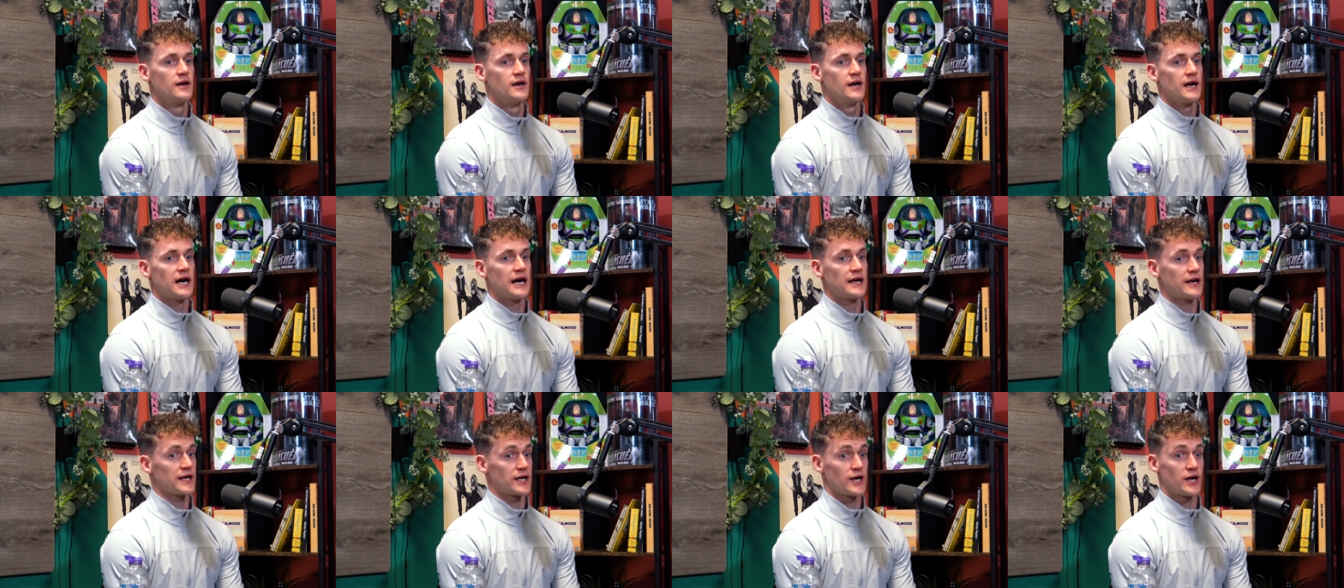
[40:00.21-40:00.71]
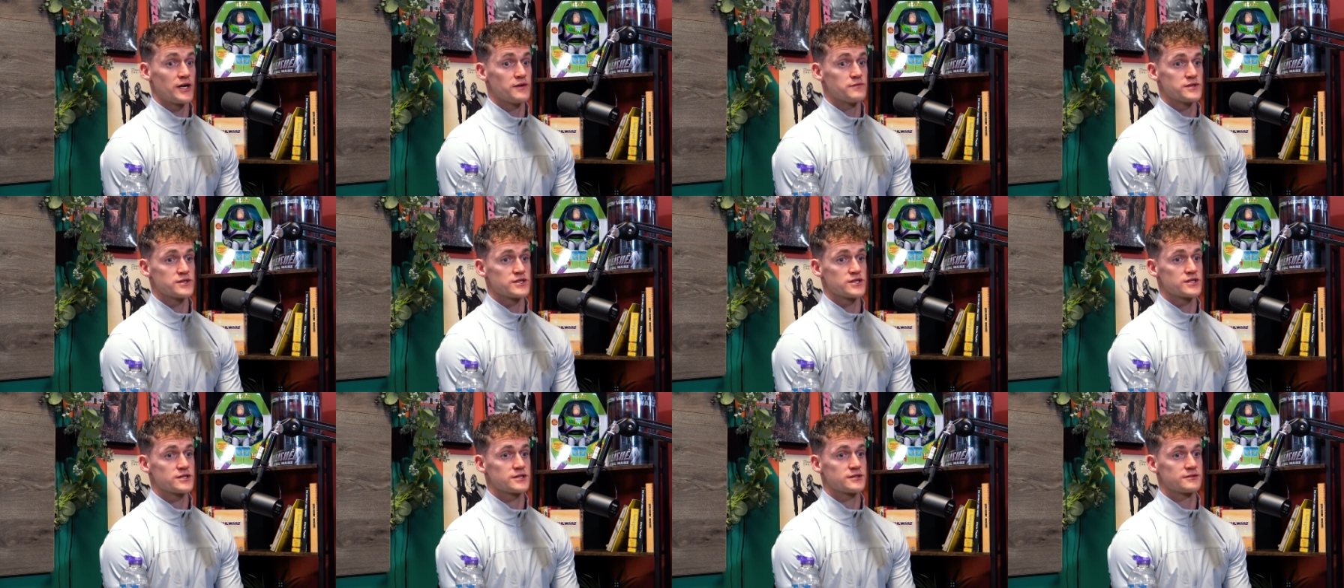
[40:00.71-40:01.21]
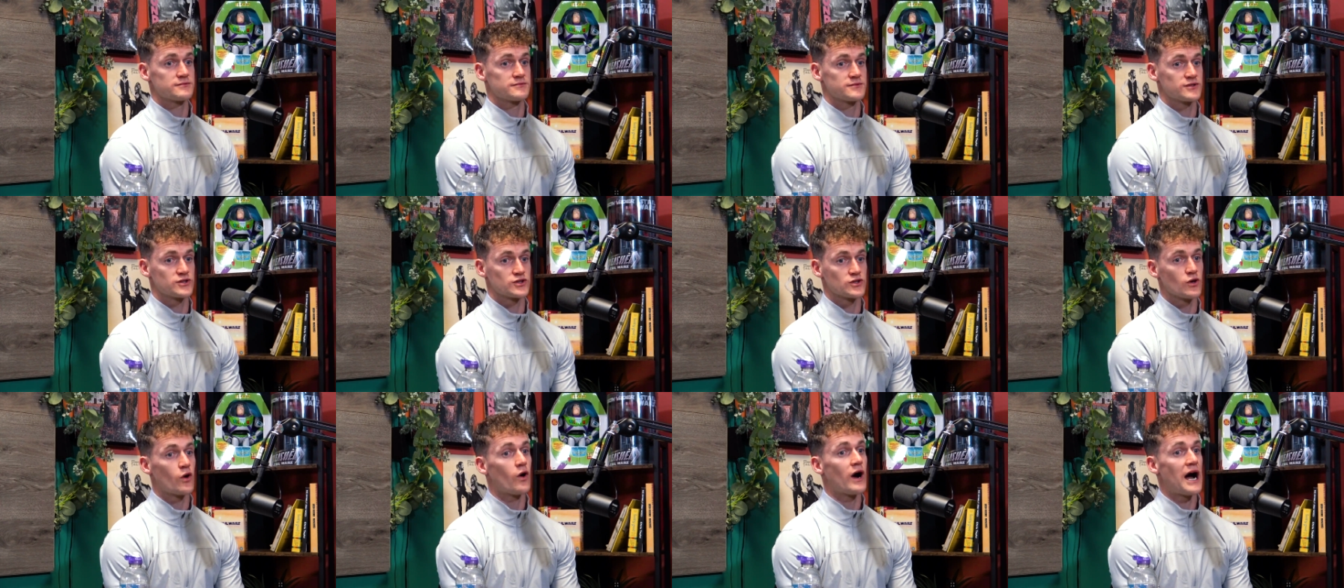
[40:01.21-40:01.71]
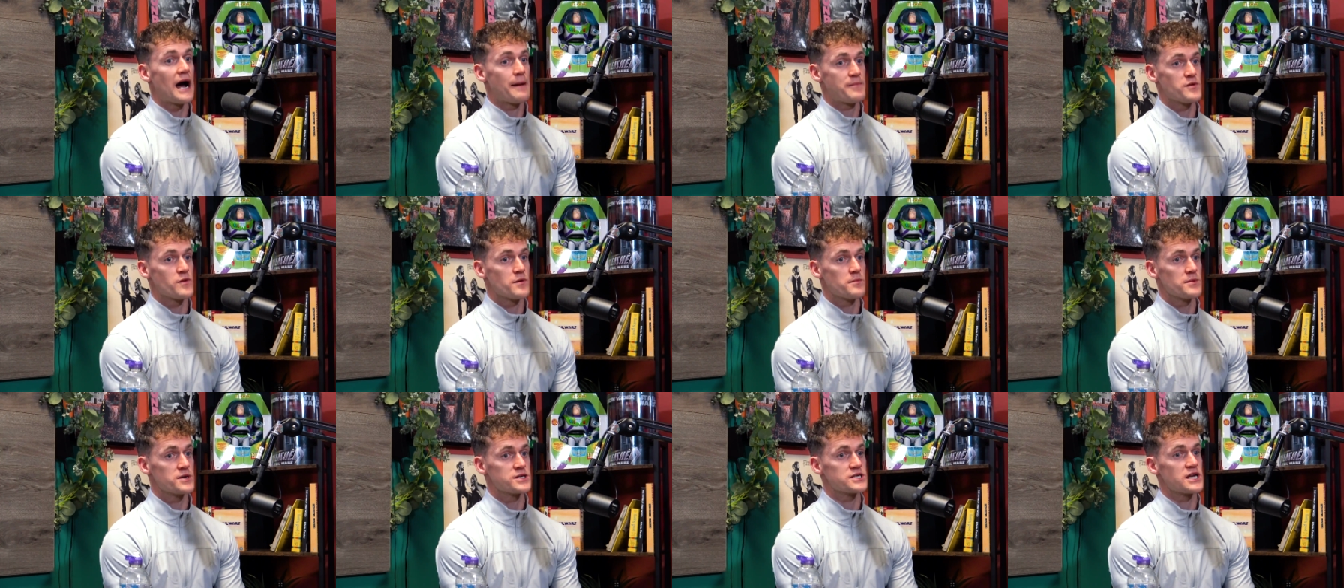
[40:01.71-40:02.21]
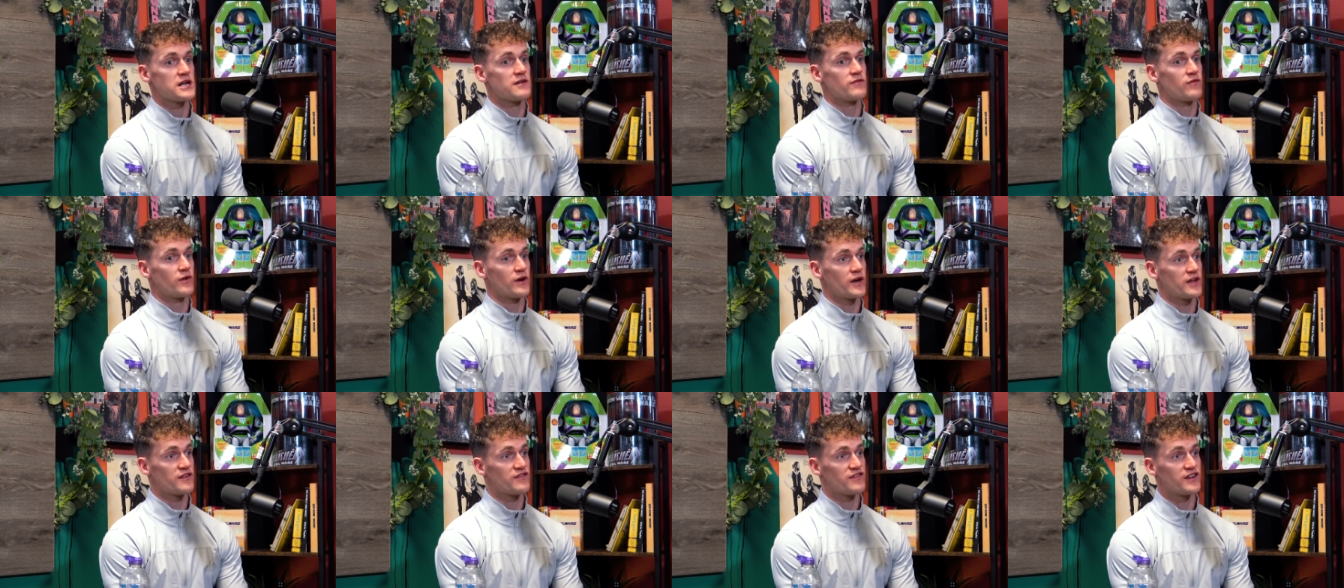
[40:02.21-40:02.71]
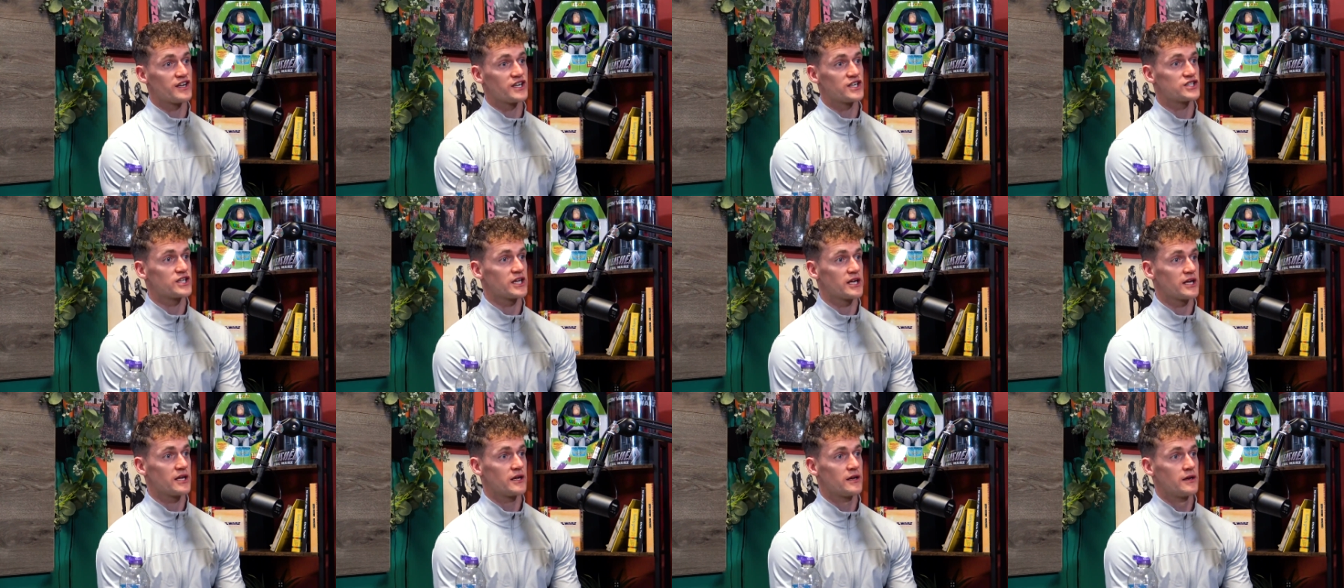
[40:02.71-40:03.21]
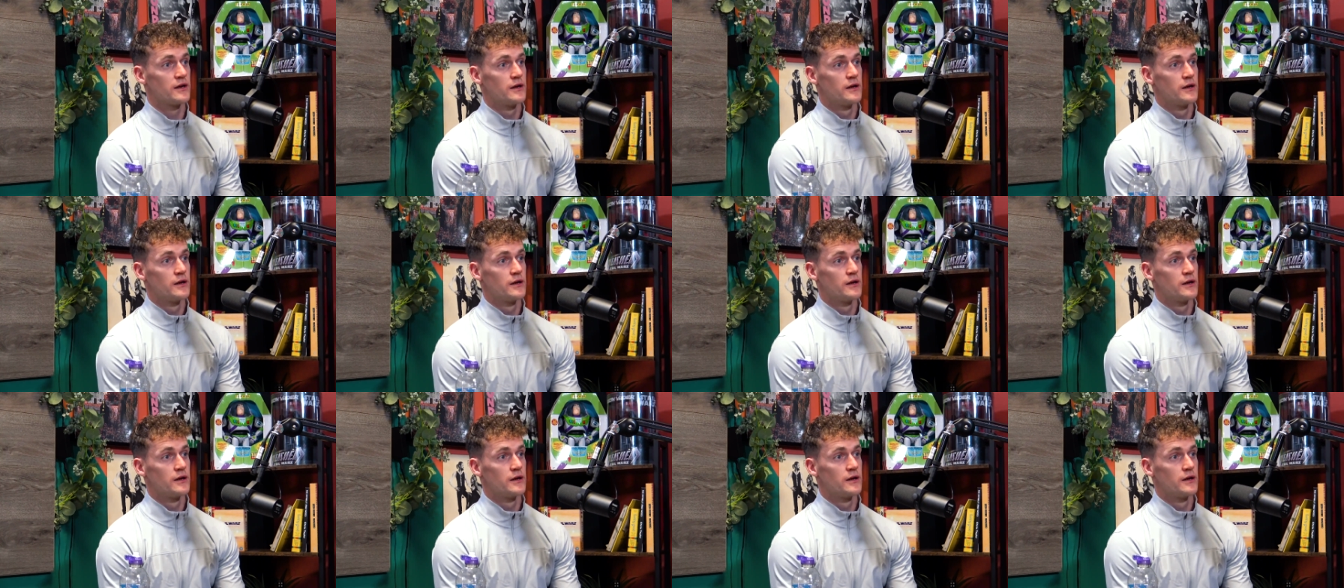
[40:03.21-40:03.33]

and like I was so happy with myself when I finished it.